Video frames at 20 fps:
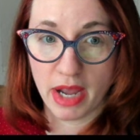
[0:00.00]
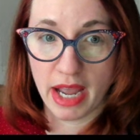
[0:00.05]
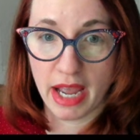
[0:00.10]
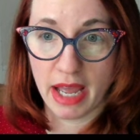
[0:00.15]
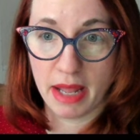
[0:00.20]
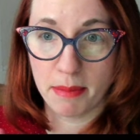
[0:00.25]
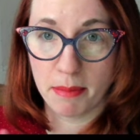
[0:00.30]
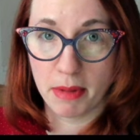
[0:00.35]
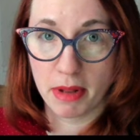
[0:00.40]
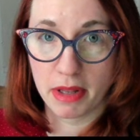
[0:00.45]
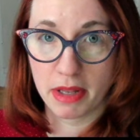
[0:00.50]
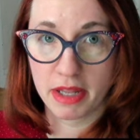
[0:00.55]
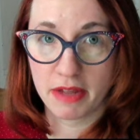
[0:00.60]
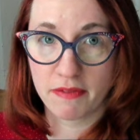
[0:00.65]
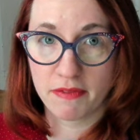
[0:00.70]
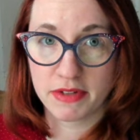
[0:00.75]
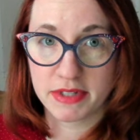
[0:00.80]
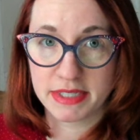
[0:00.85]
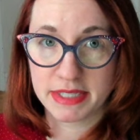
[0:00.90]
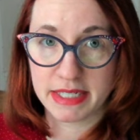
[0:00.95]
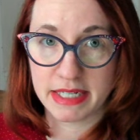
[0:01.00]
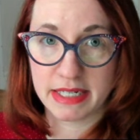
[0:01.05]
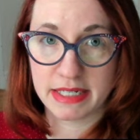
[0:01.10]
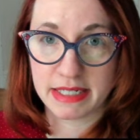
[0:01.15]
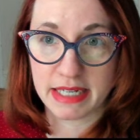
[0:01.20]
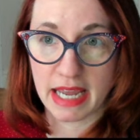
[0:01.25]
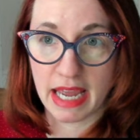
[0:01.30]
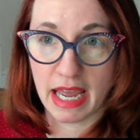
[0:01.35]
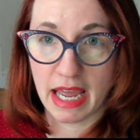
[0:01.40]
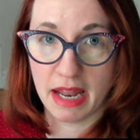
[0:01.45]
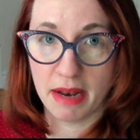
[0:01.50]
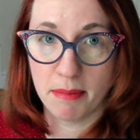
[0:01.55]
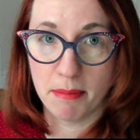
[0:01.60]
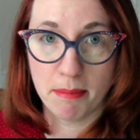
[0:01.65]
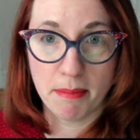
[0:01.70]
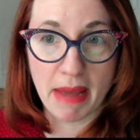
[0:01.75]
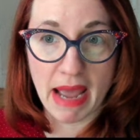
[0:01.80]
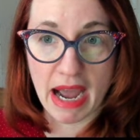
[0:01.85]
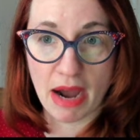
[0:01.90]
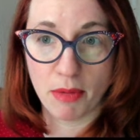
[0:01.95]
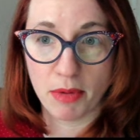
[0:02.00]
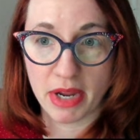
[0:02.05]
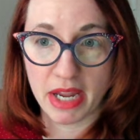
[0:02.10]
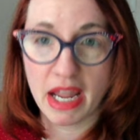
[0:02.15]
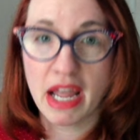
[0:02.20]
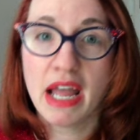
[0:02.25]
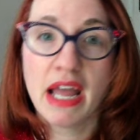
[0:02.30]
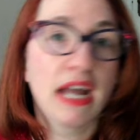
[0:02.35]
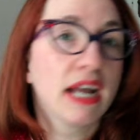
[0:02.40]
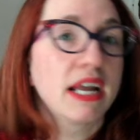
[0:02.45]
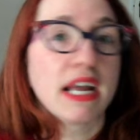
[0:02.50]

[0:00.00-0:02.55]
and Maleficent and Maui.